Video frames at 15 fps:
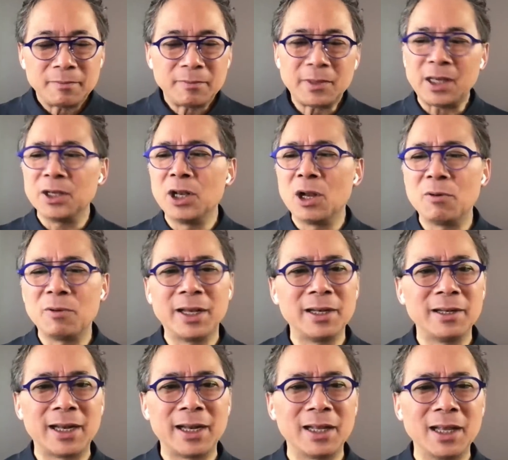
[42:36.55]
you know,
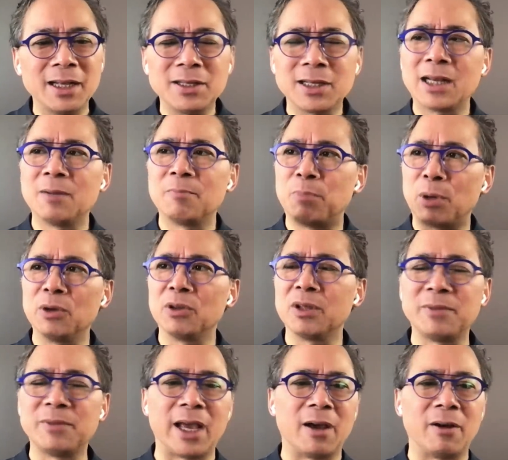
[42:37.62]
and I like to kind of boil them
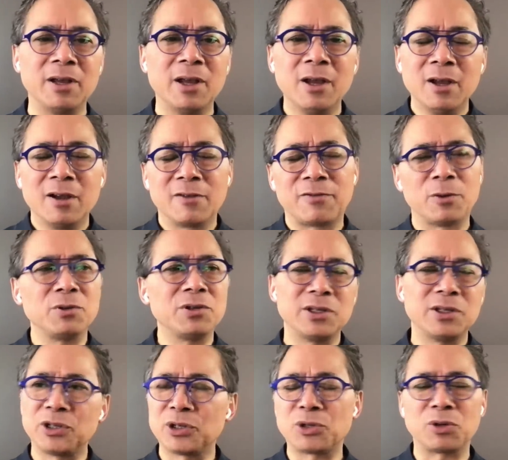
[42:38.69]
down first, and
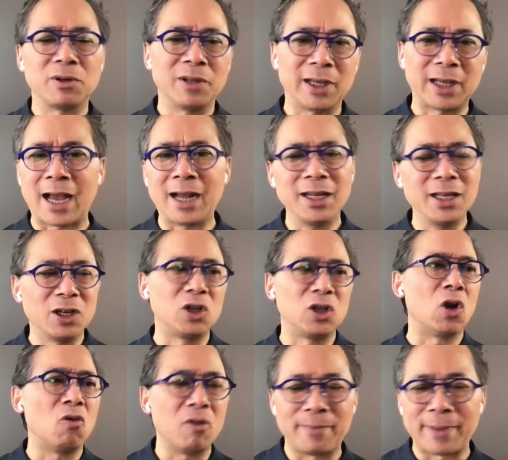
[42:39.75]
just sort of like, how do you
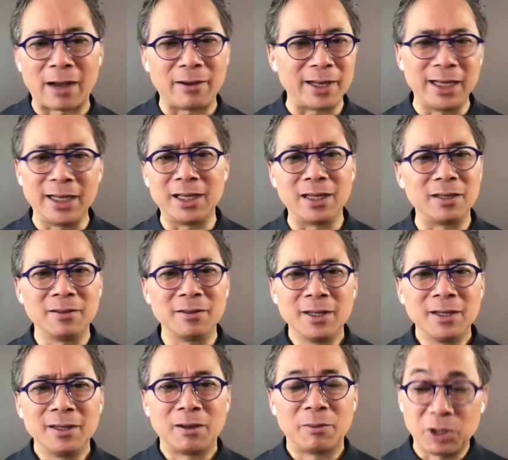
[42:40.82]
go about eating?
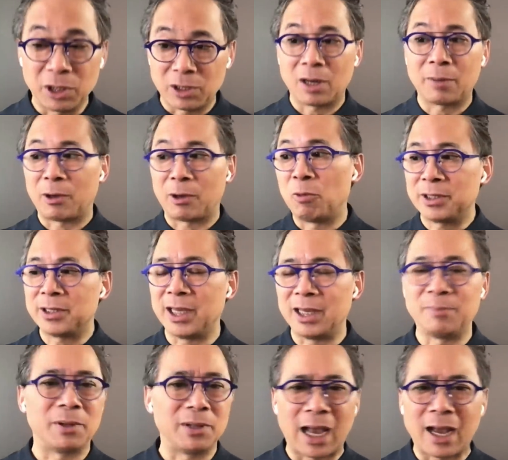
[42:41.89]
We're going to talk about what to eat,
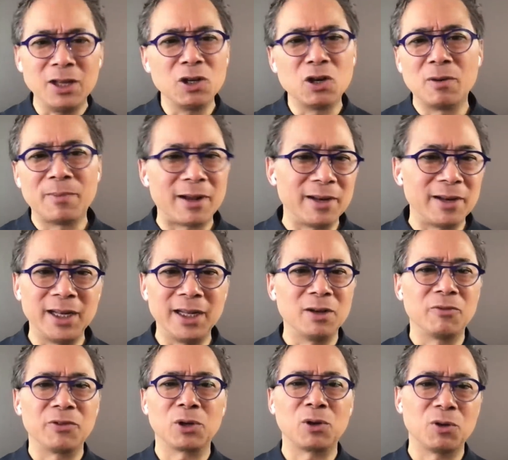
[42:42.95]
but how do you go about eating over
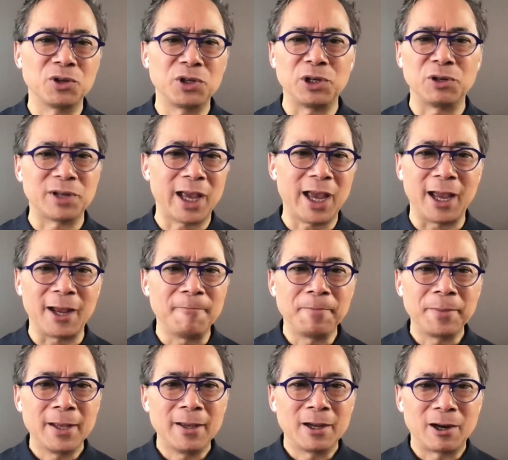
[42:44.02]
the course of your day?
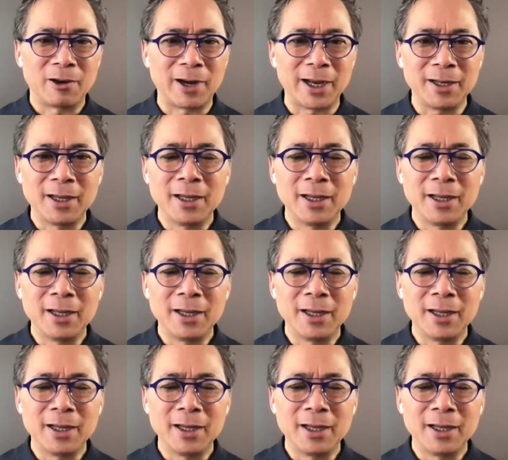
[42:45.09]
All right.